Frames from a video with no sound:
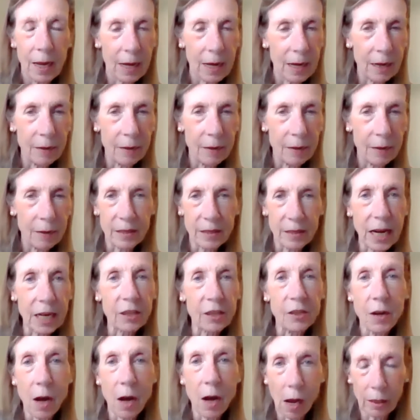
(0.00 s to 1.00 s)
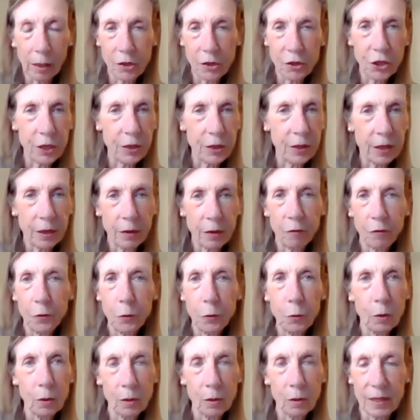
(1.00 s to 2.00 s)
and the technology that it
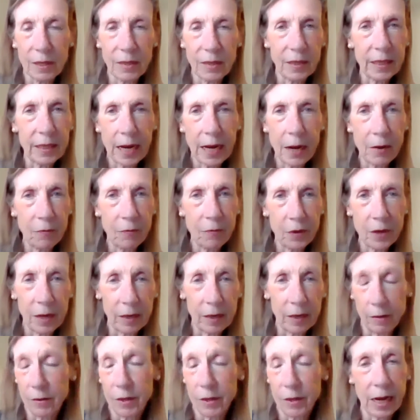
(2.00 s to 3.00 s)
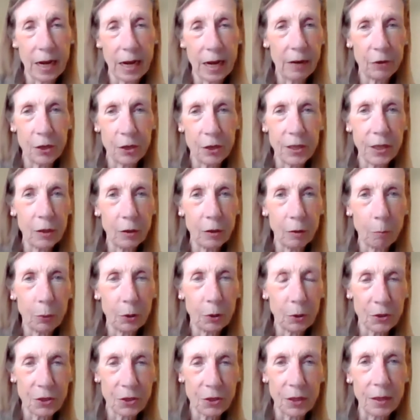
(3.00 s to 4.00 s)
fuels isn't evident to every single
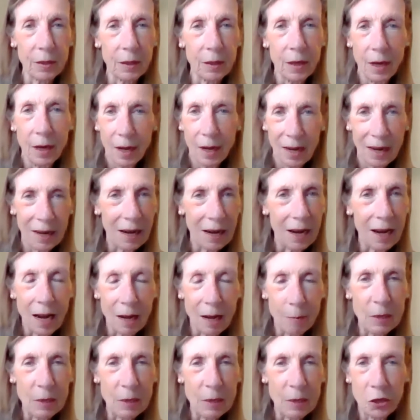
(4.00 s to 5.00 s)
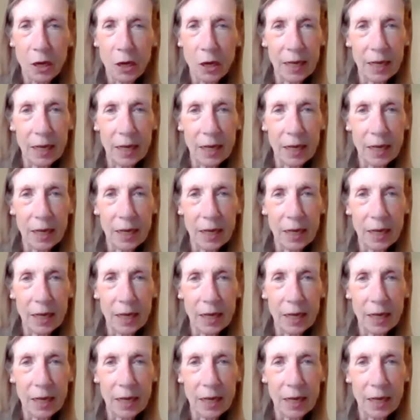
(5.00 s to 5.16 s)
person uh, in the